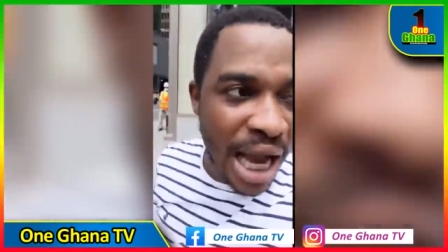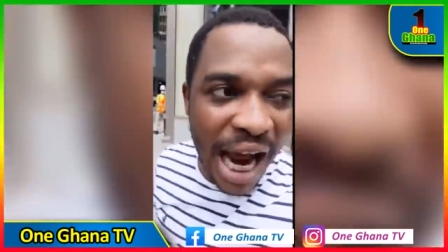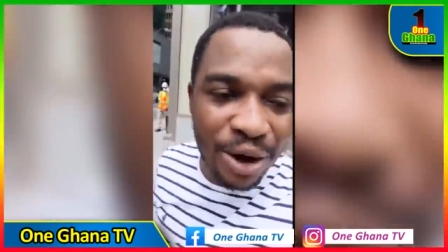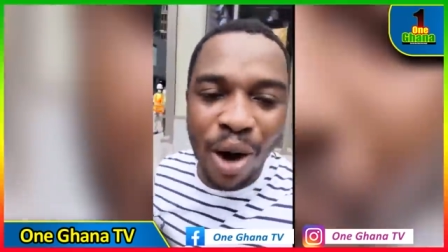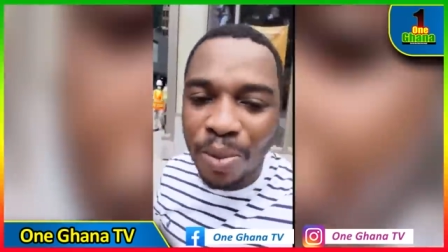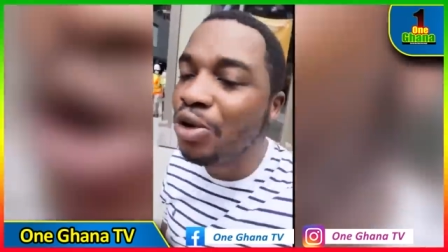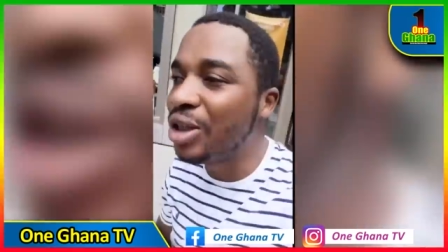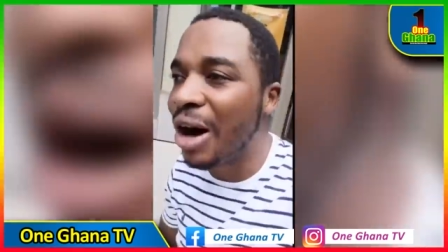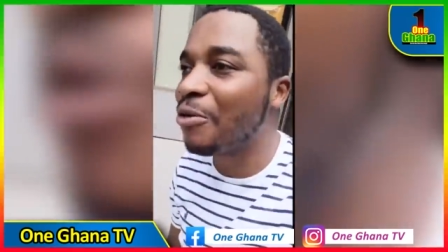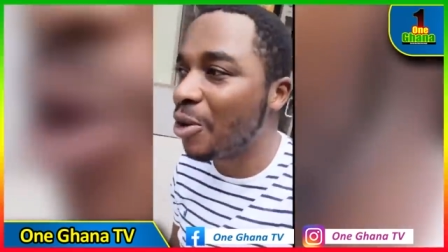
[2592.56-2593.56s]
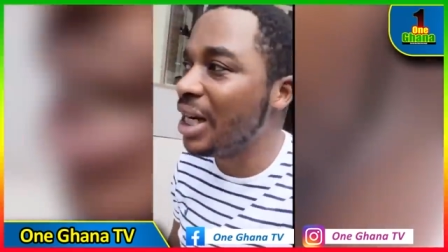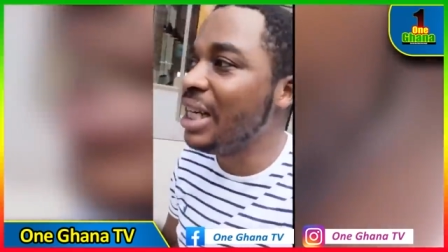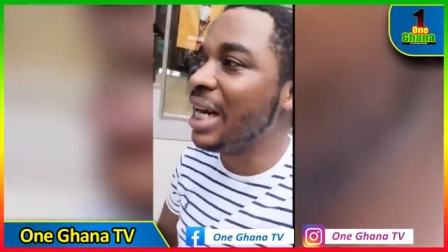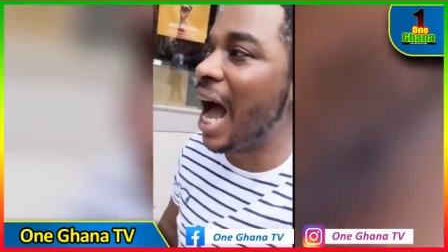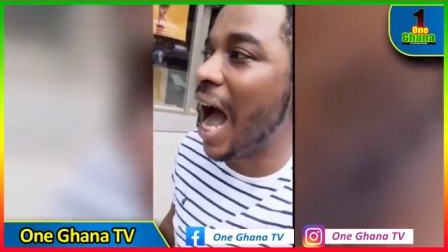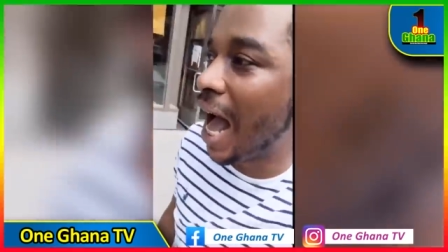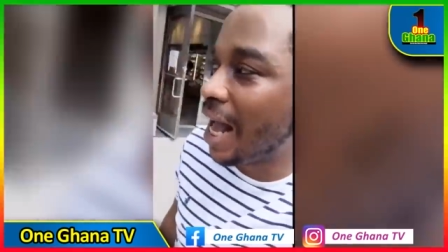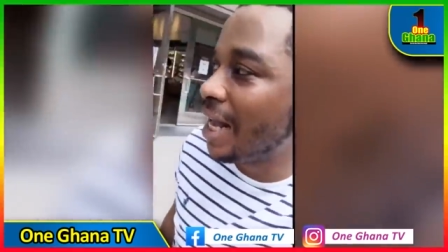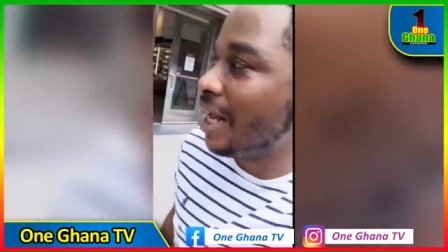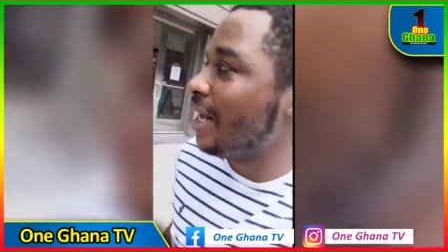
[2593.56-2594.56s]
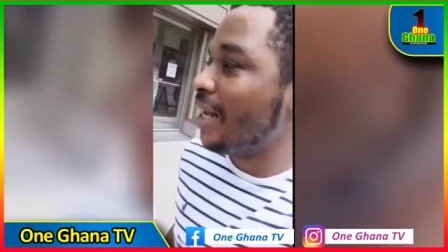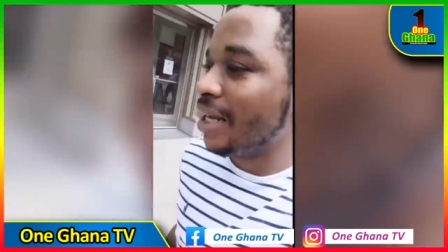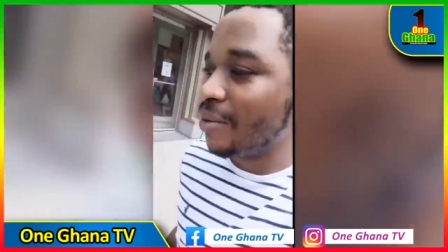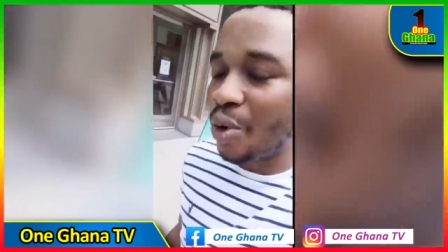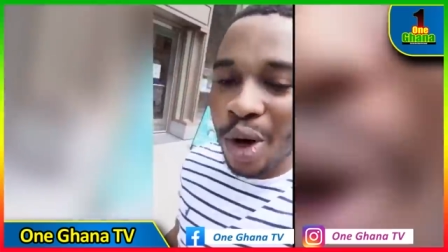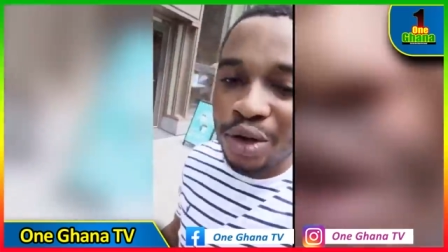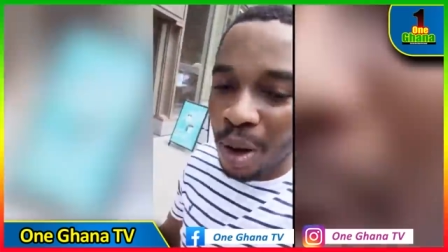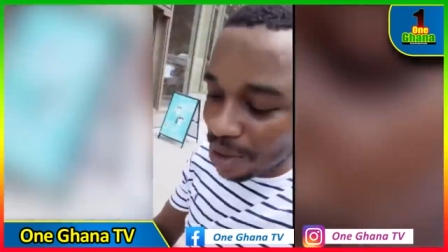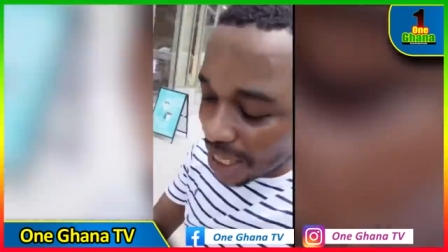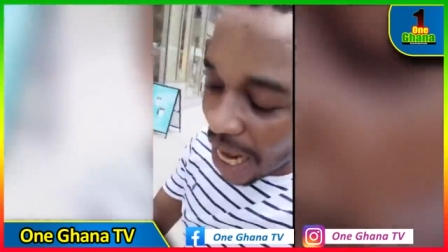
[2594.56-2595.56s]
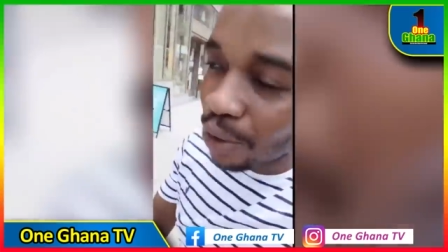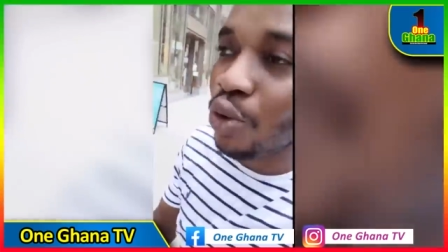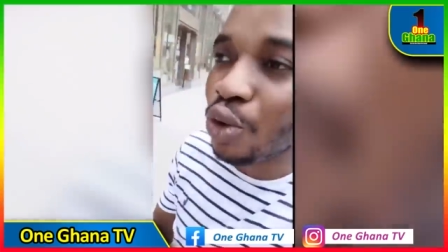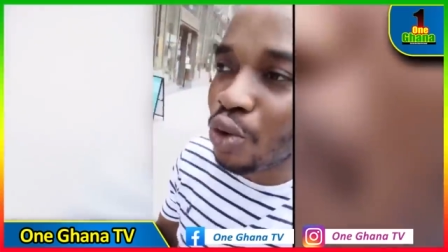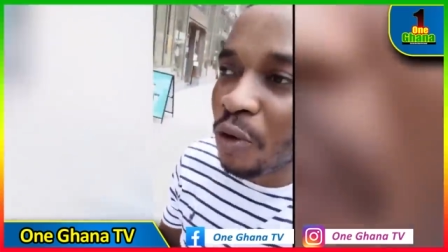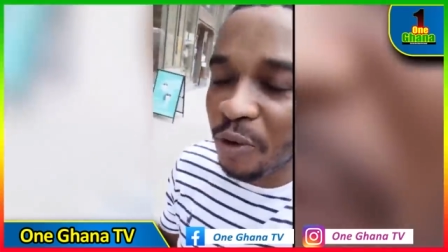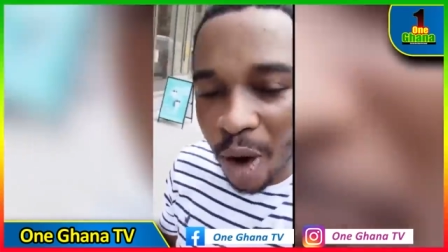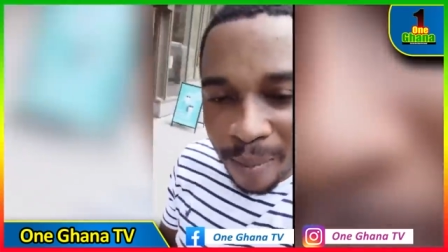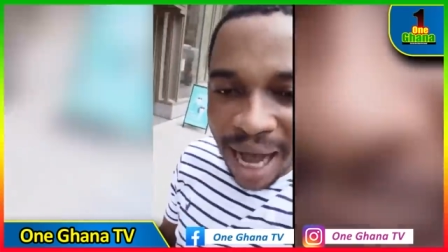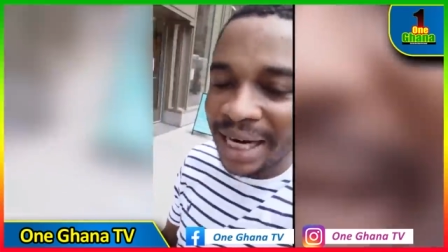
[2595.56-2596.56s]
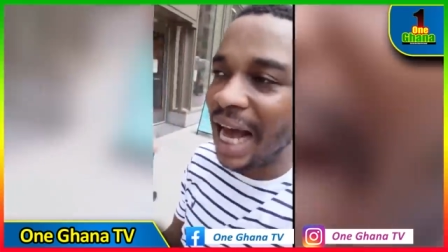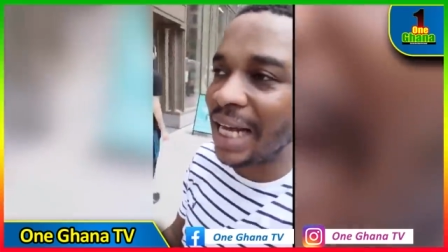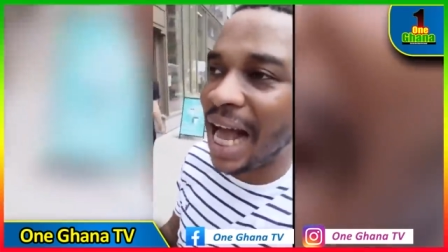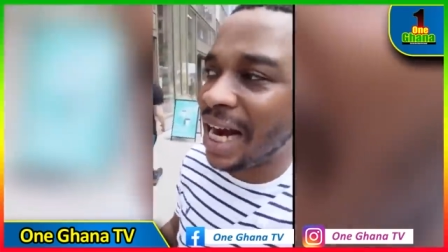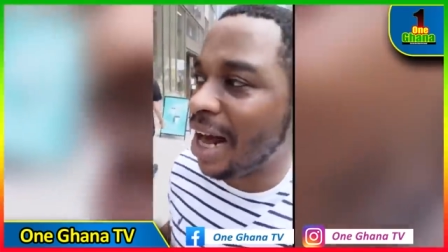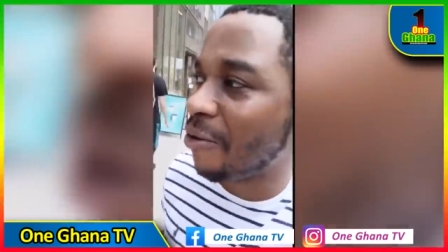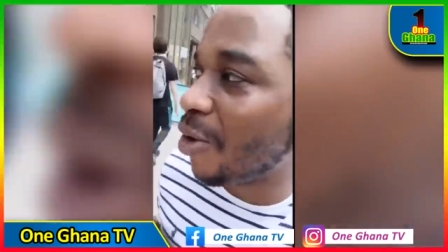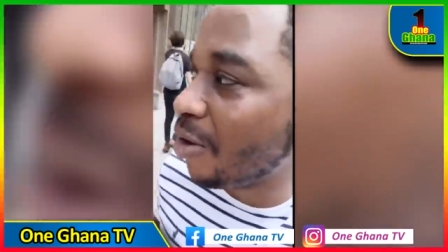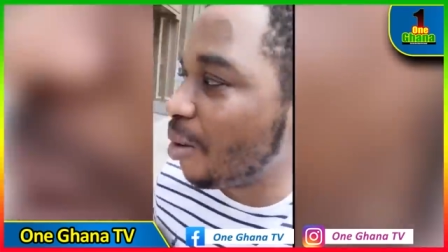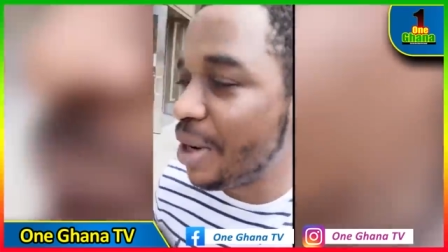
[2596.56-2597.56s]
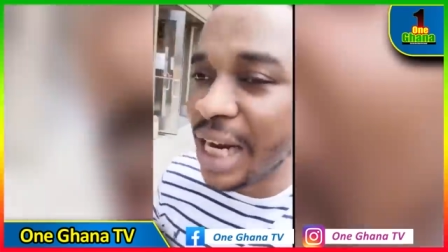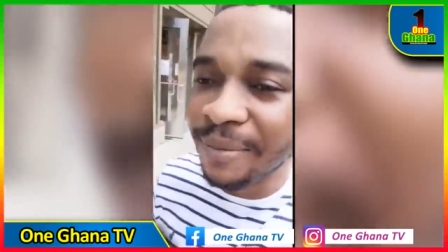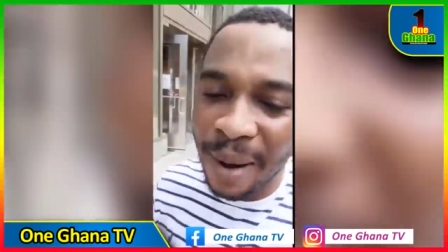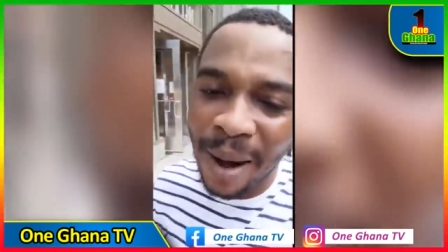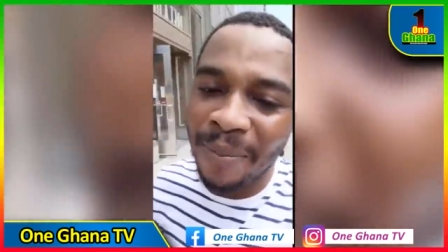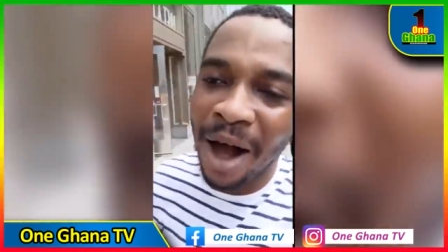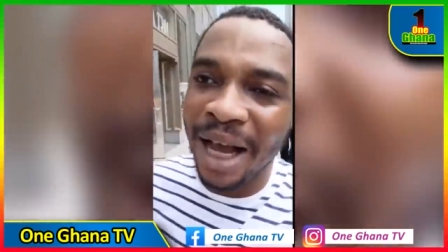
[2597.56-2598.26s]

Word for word: and no abusi and phoning na cause omina 2 2 for Nagana for no me and papa.